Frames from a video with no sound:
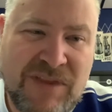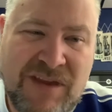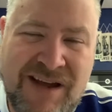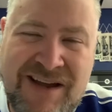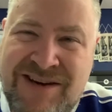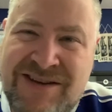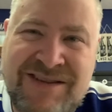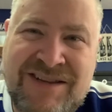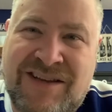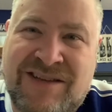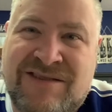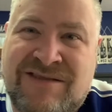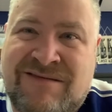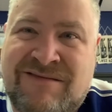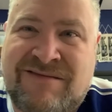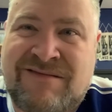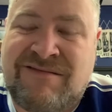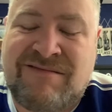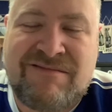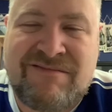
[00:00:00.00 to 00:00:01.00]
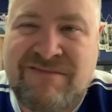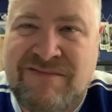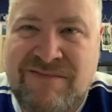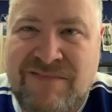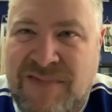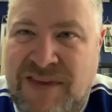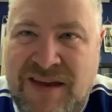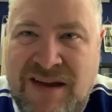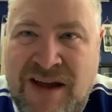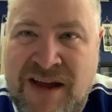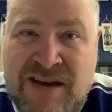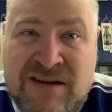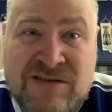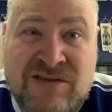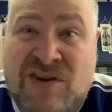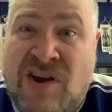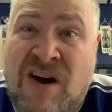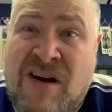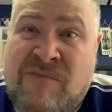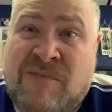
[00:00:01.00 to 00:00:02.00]
I just think it's
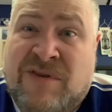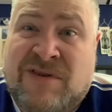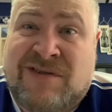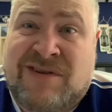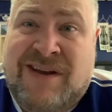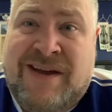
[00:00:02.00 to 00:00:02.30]
garbage.